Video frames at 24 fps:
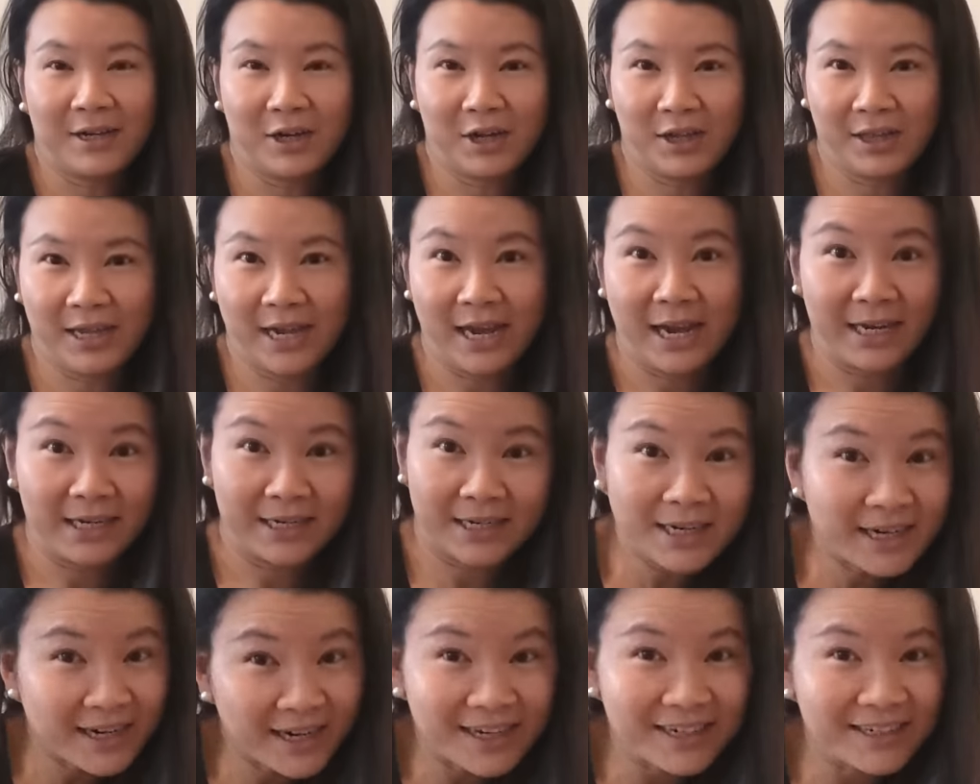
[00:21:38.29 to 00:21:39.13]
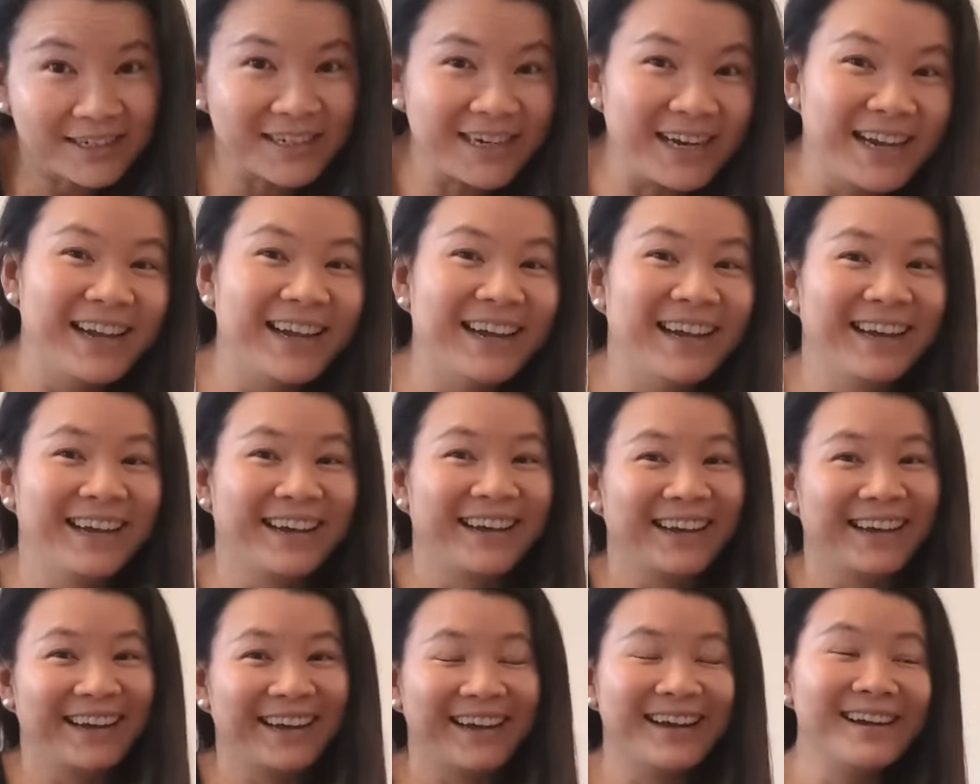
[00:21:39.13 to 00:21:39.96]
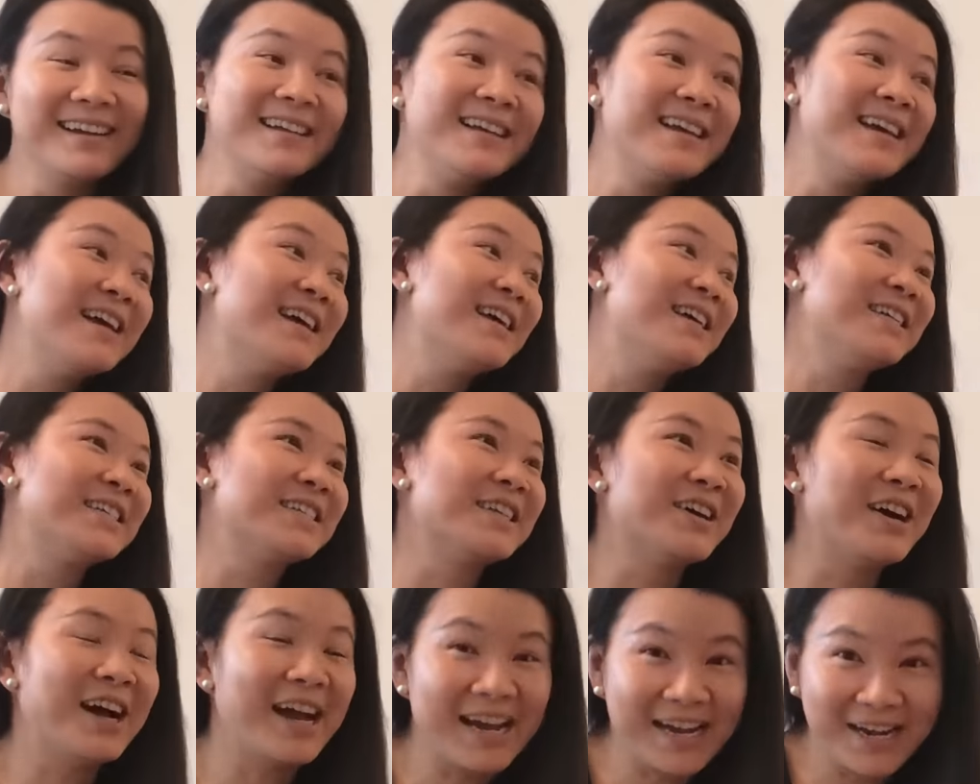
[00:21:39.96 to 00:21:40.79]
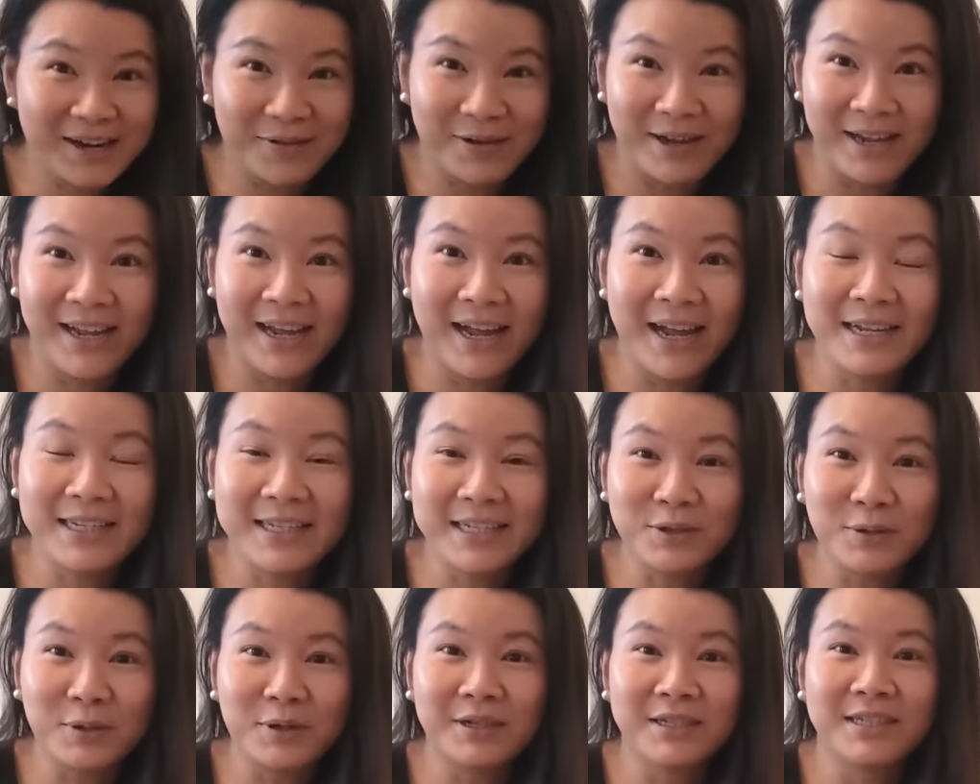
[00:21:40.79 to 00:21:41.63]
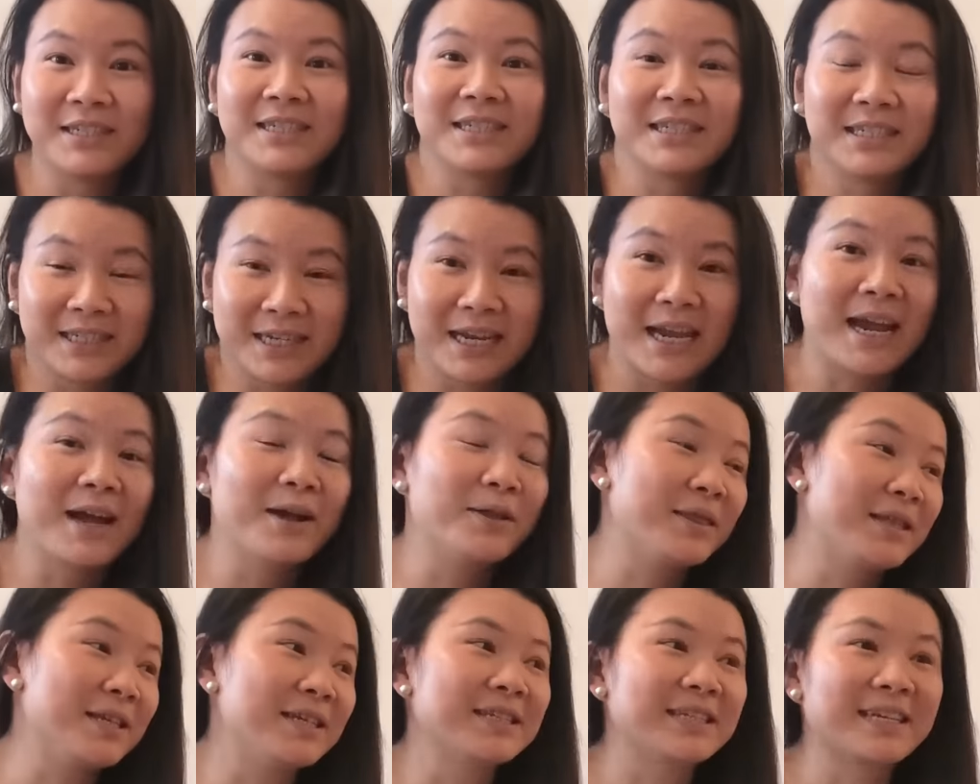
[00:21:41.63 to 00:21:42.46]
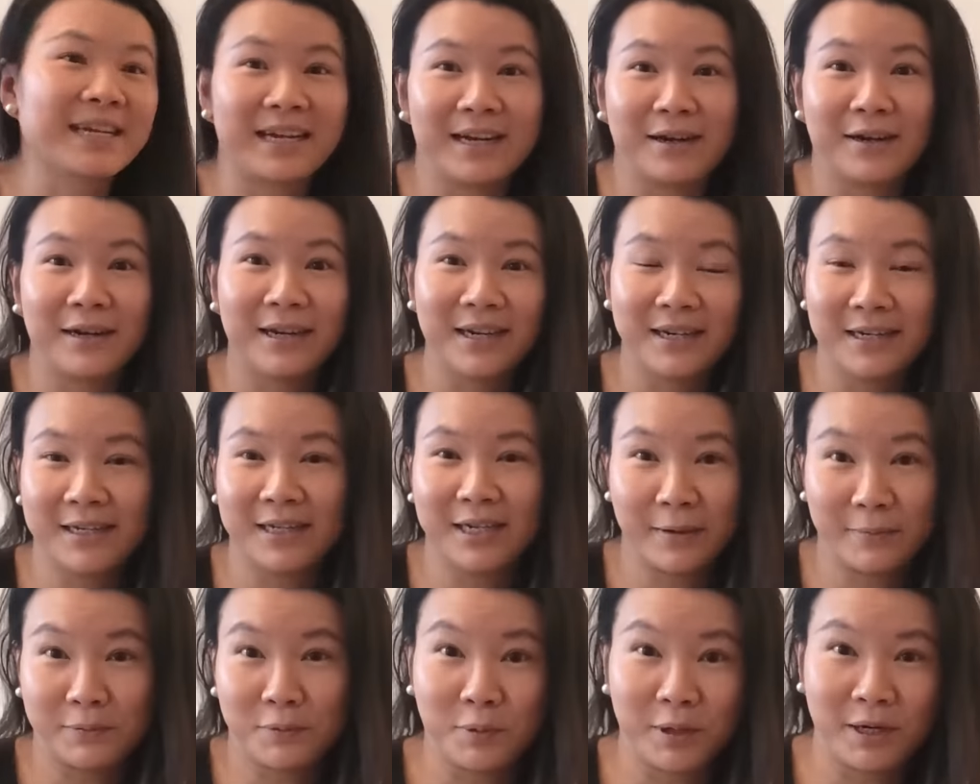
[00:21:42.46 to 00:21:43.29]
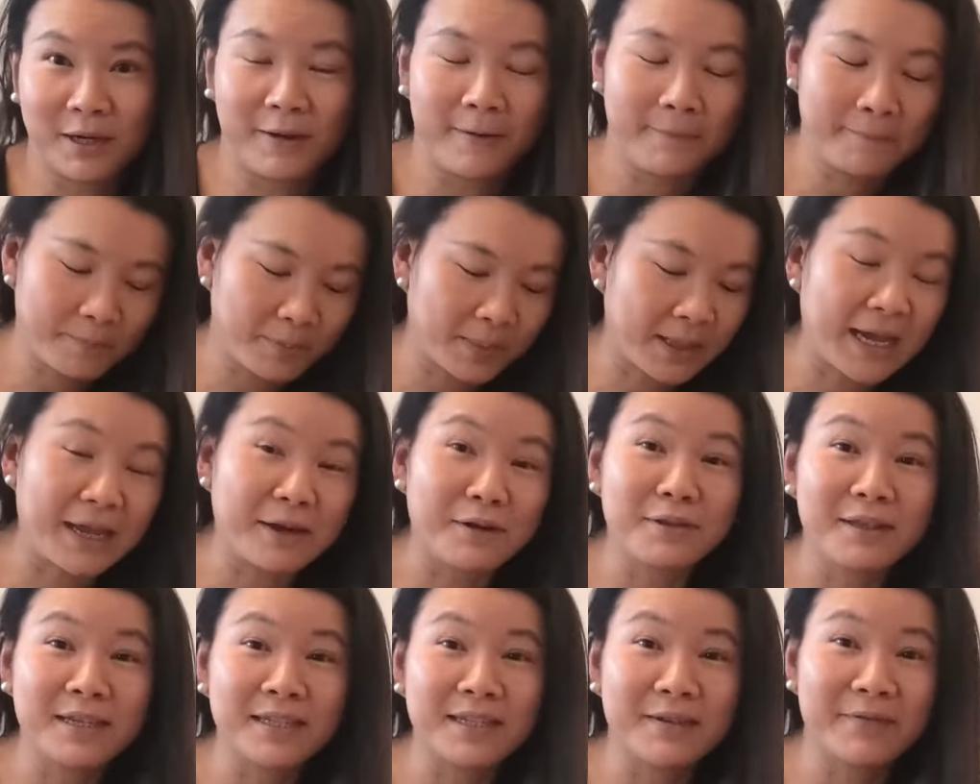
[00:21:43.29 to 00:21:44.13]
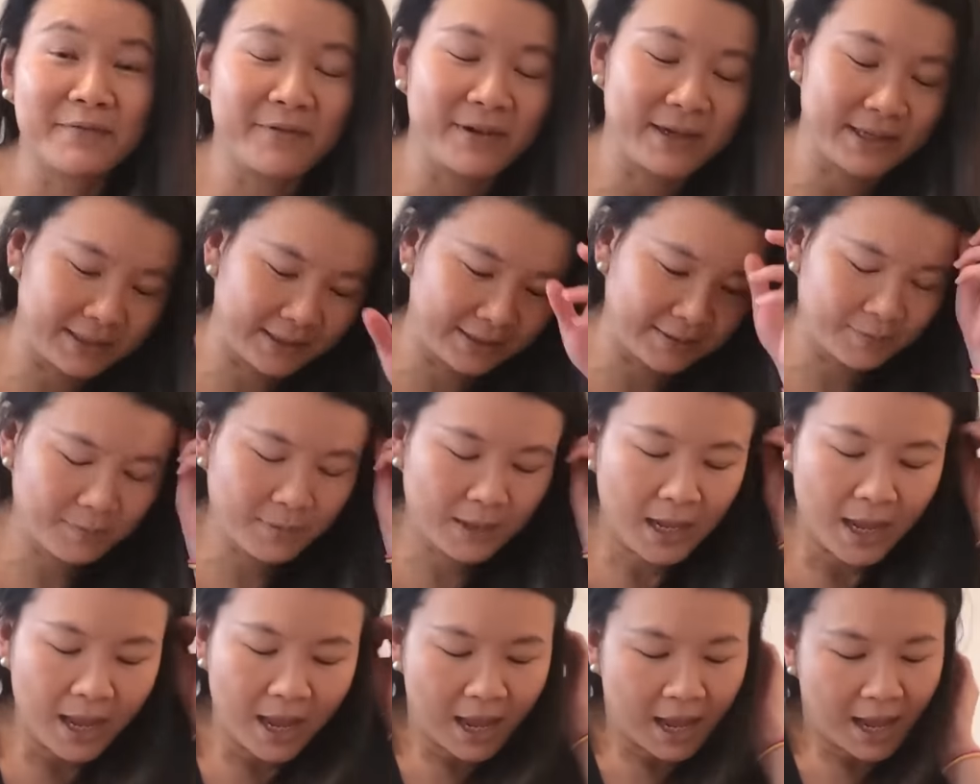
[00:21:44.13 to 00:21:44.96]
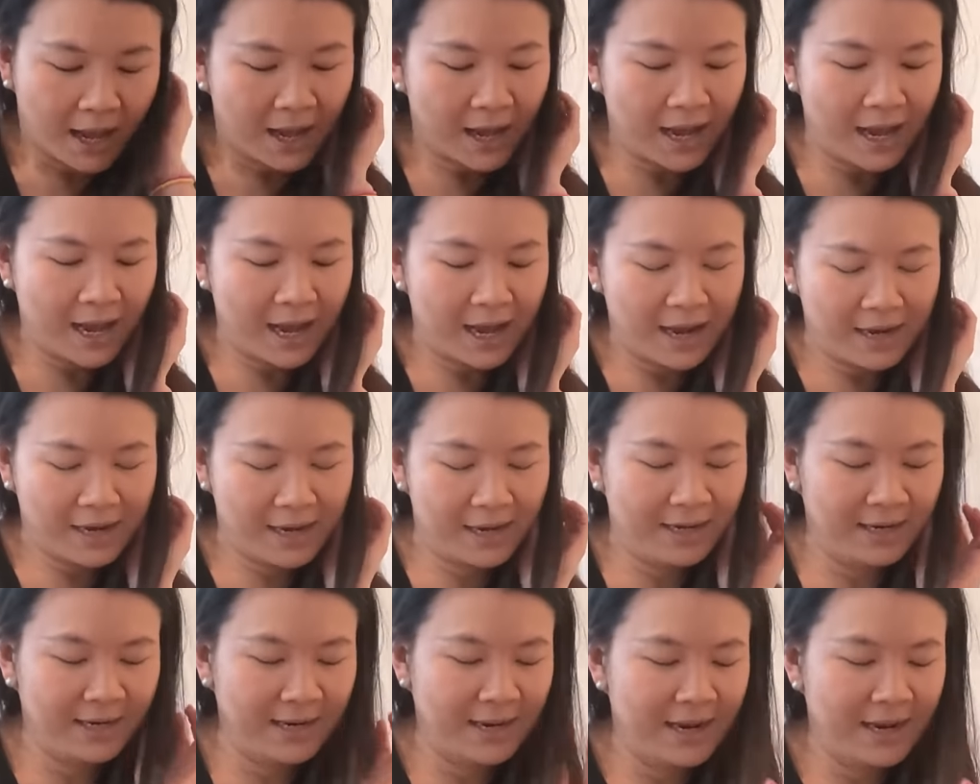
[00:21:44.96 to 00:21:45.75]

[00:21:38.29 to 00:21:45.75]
not that i did it so anyway i just want to share these kind of little tips with you i know these are fun uh,